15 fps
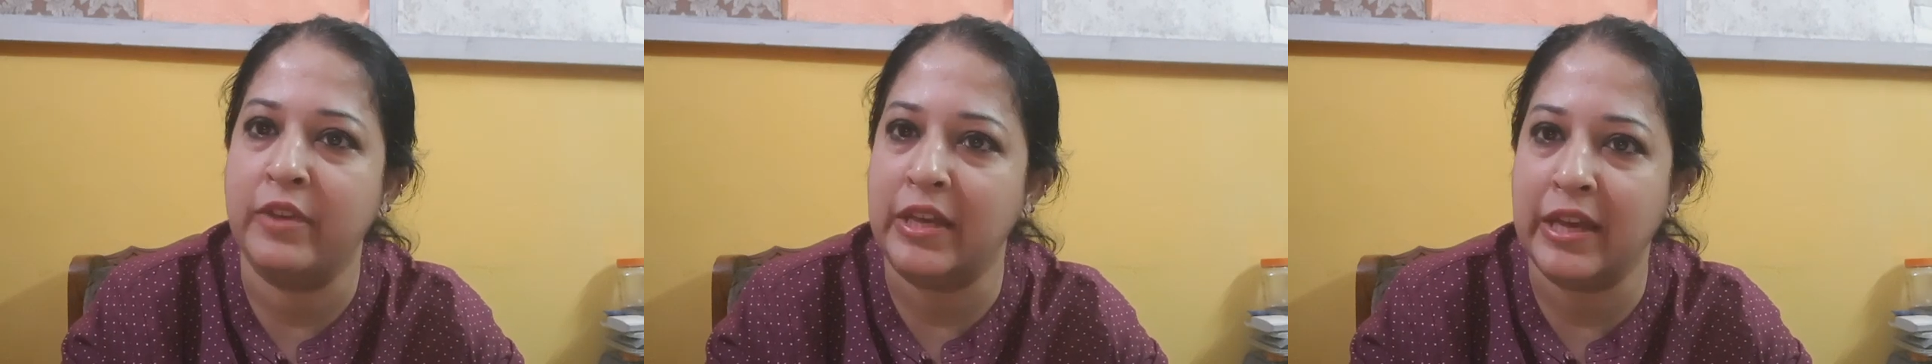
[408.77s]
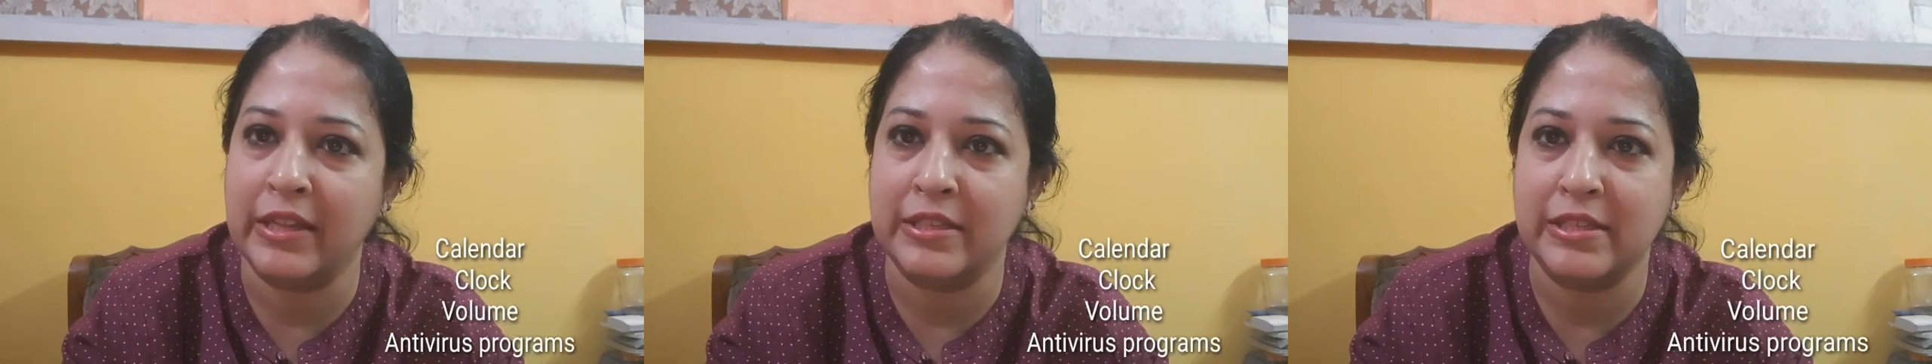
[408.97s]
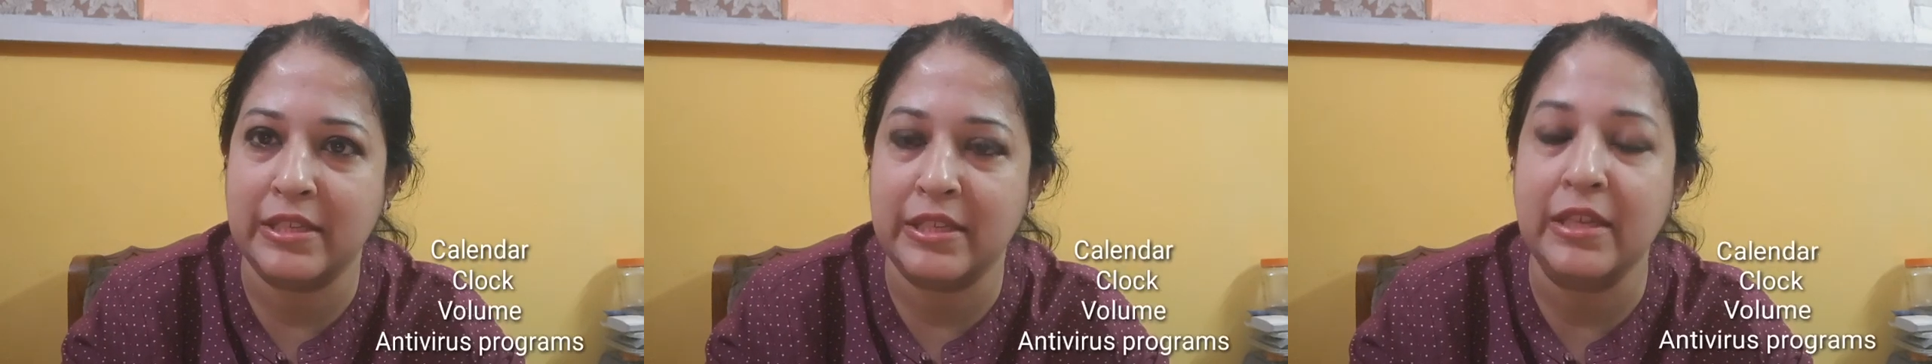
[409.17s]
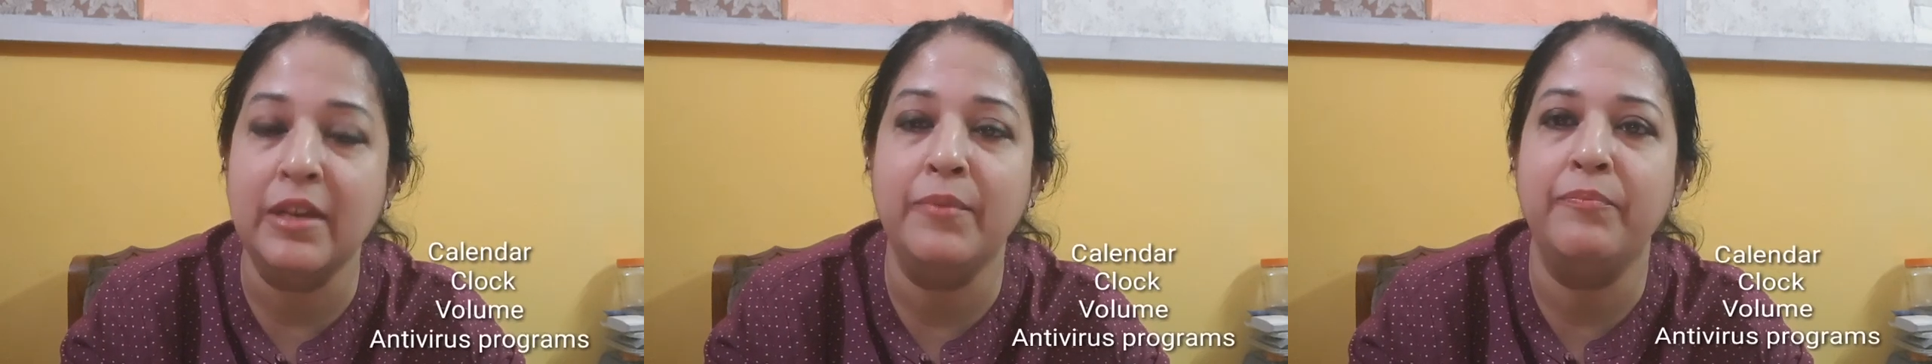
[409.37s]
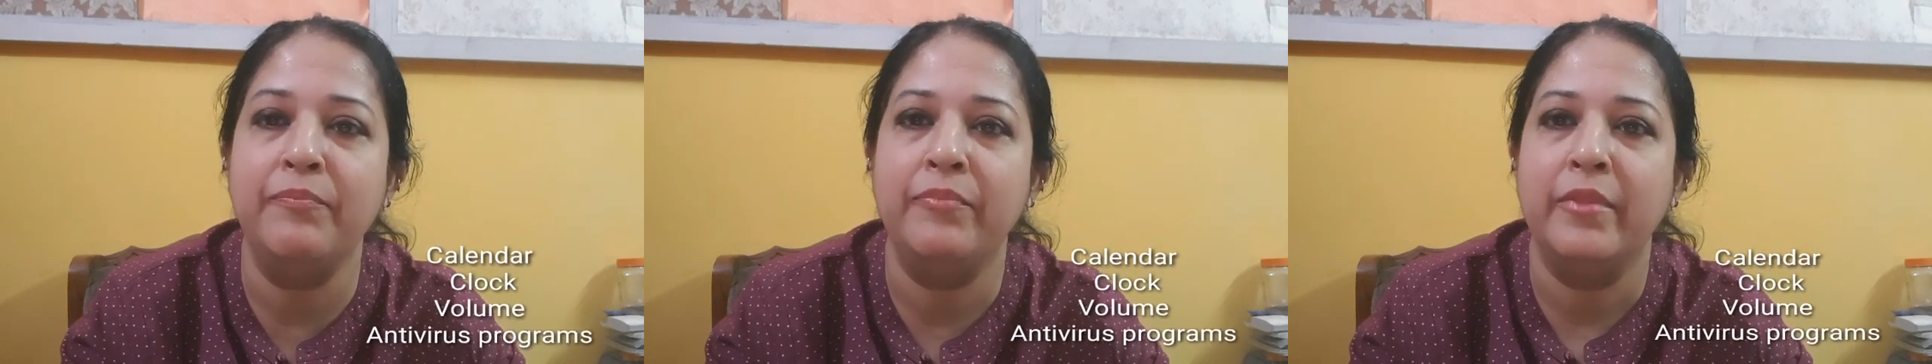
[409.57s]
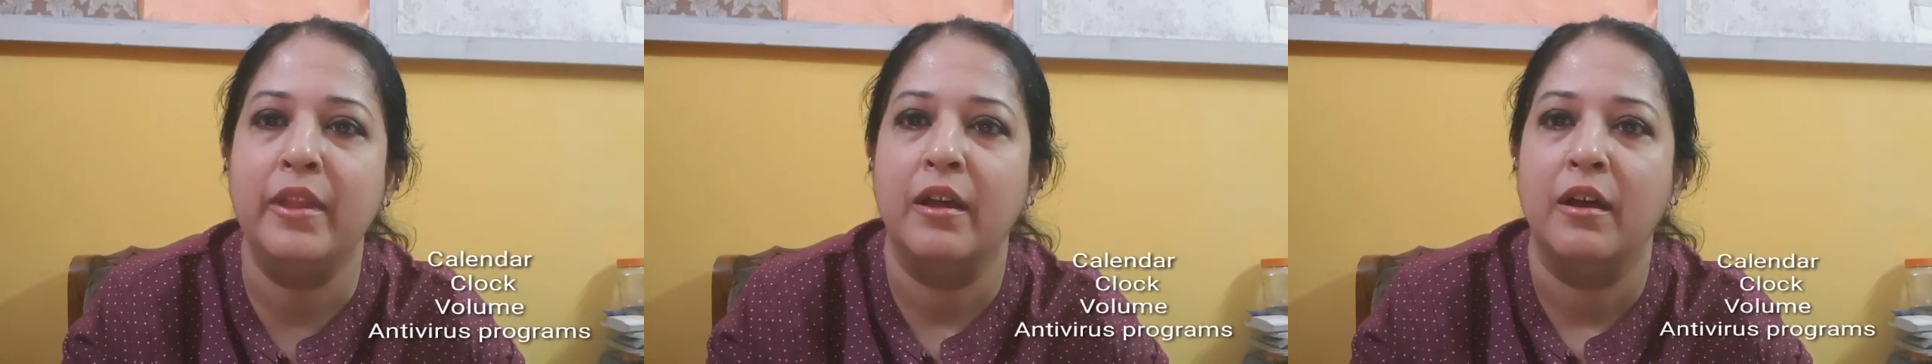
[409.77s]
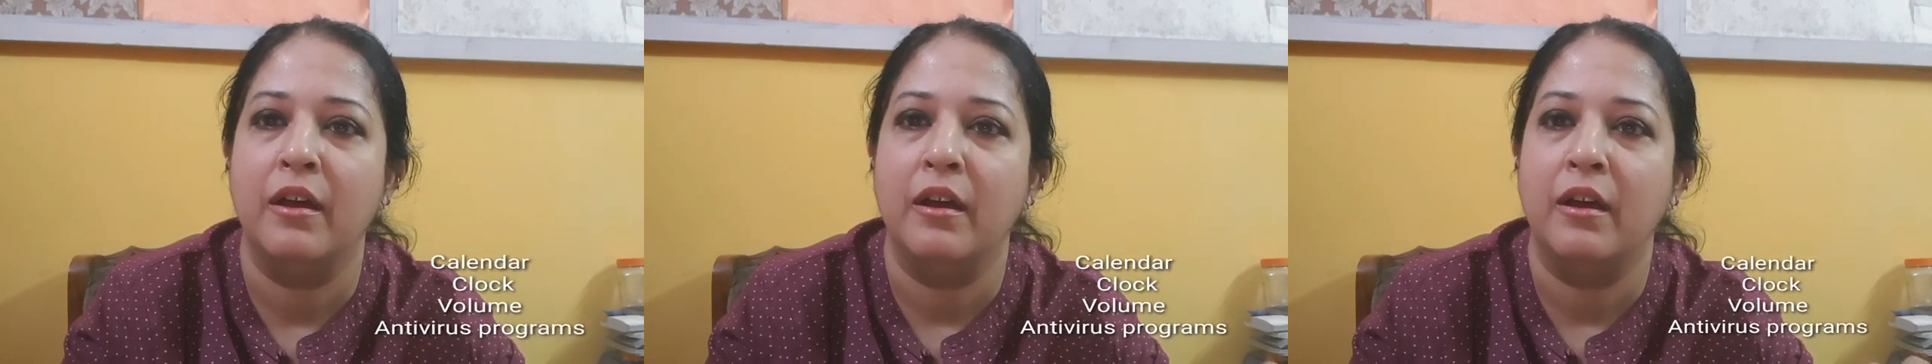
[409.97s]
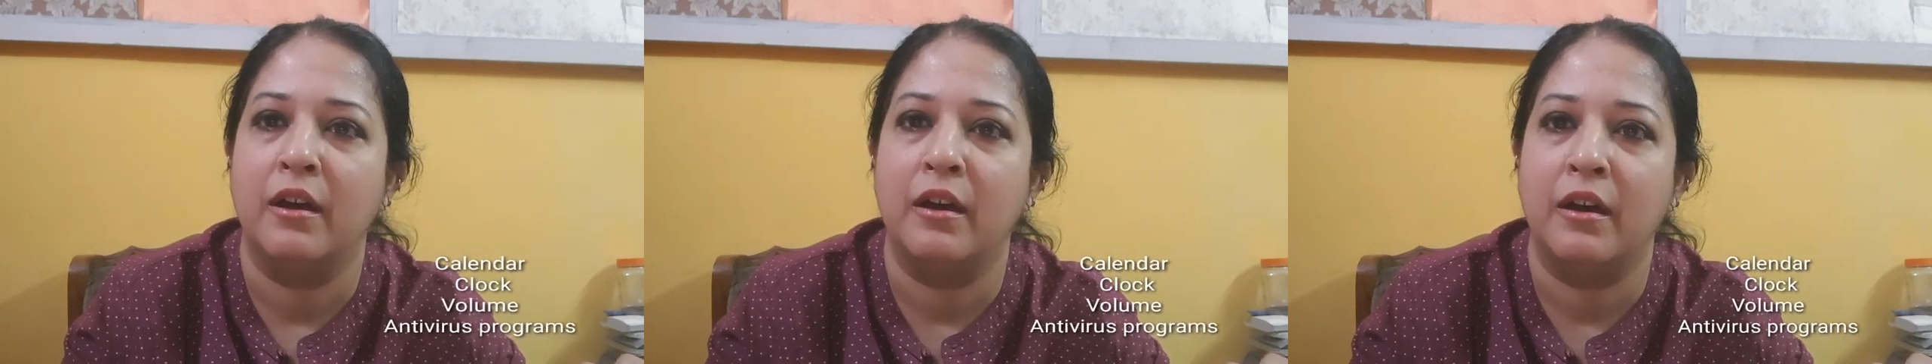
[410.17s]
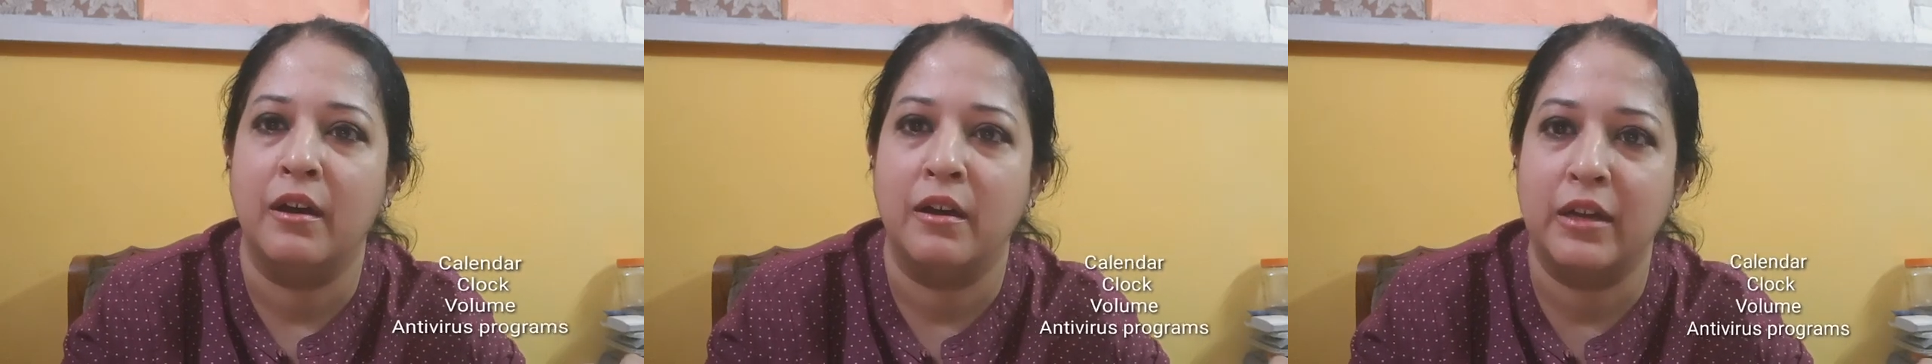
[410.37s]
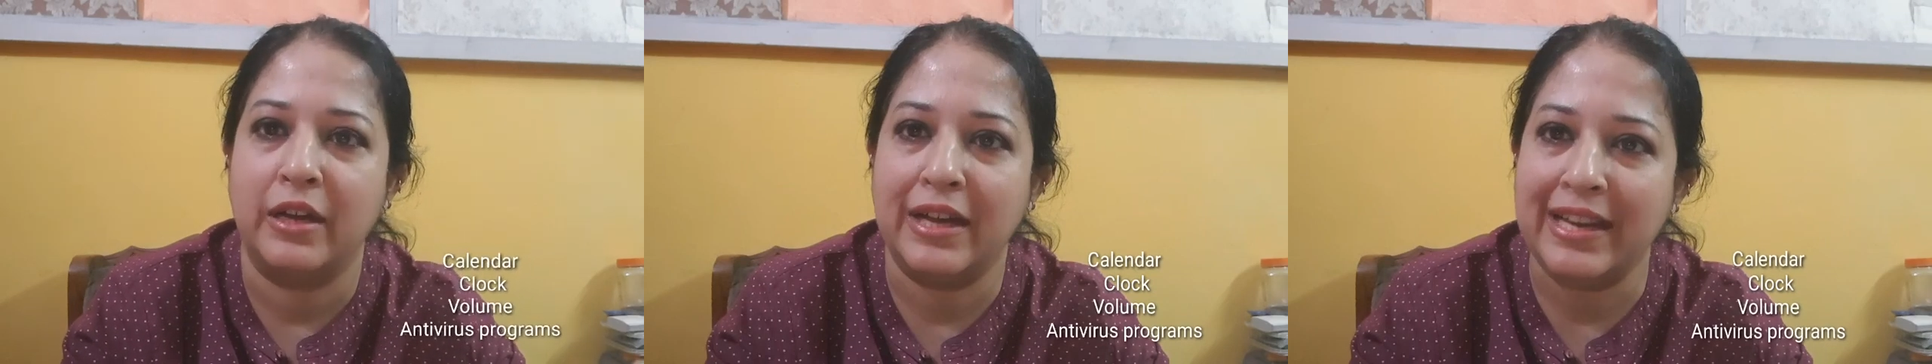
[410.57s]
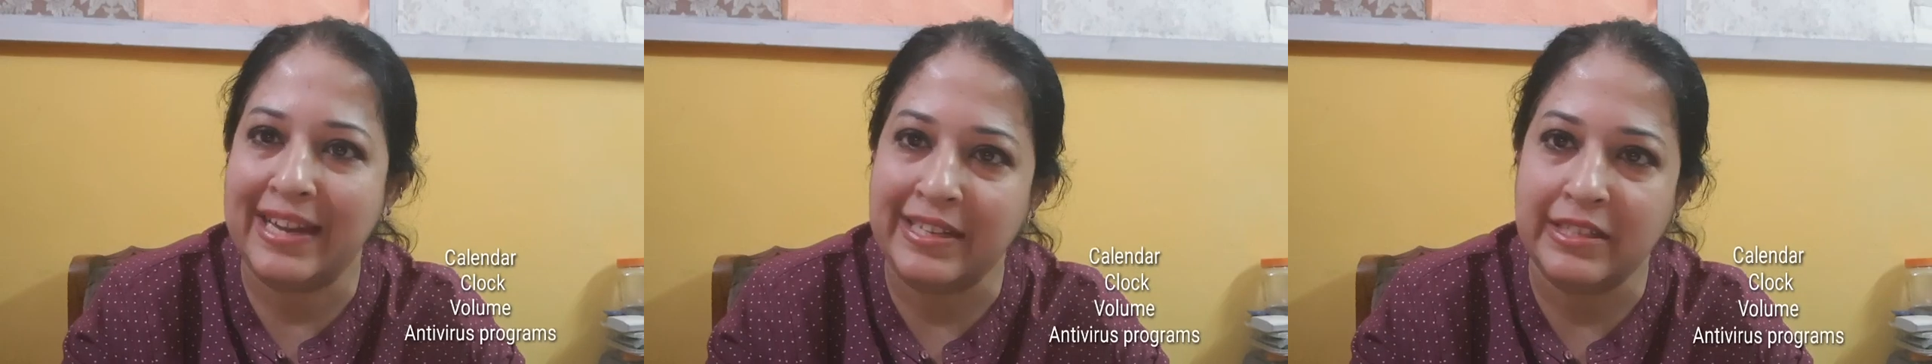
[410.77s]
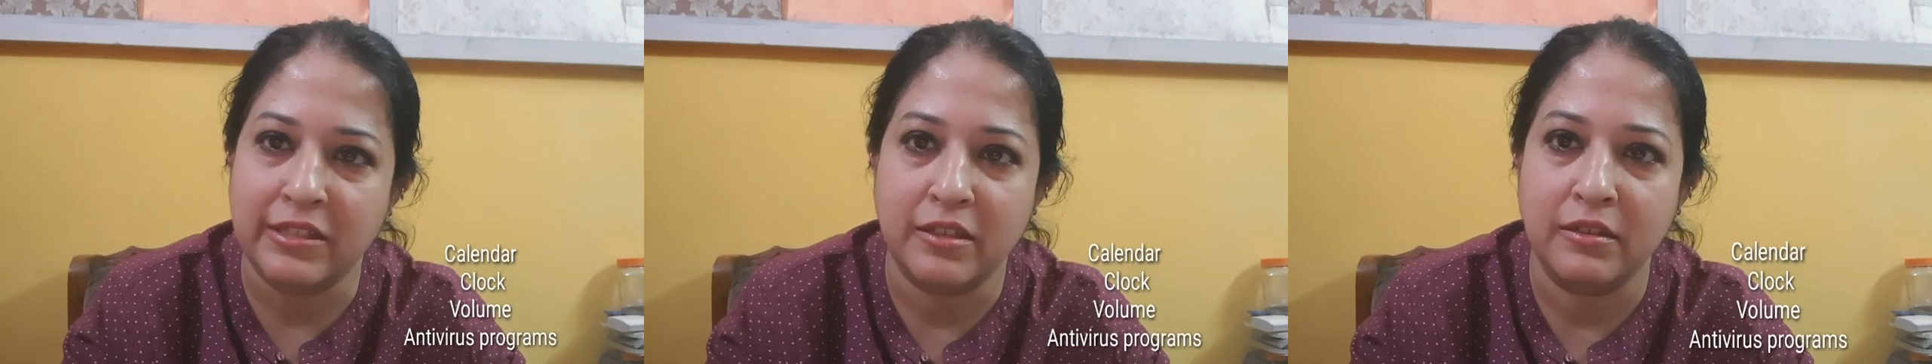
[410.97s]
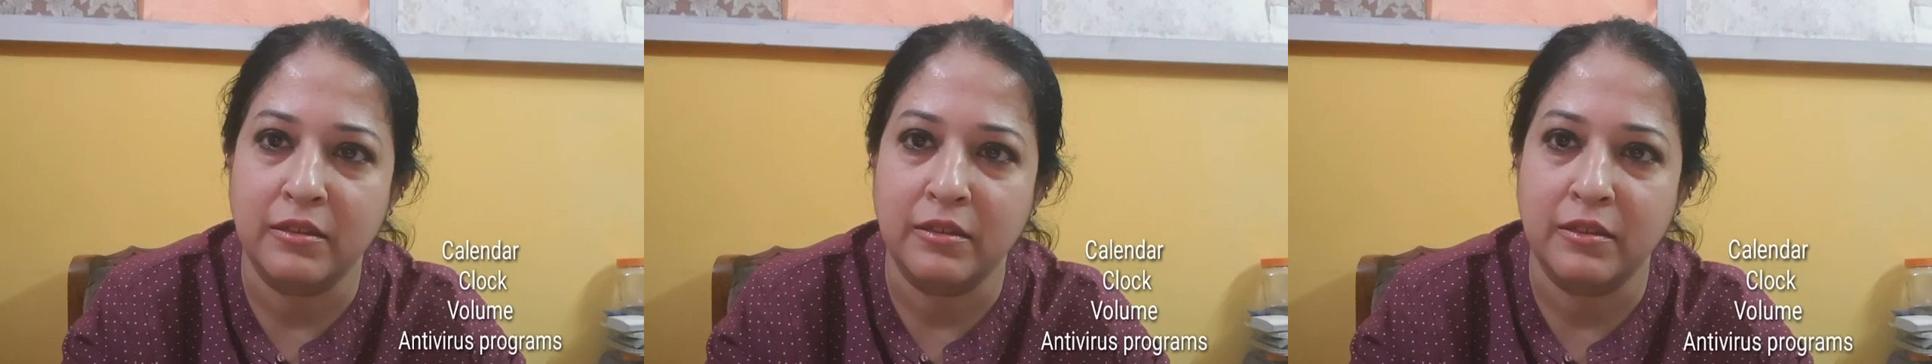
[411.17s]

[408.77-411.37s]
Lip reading: can see calendar,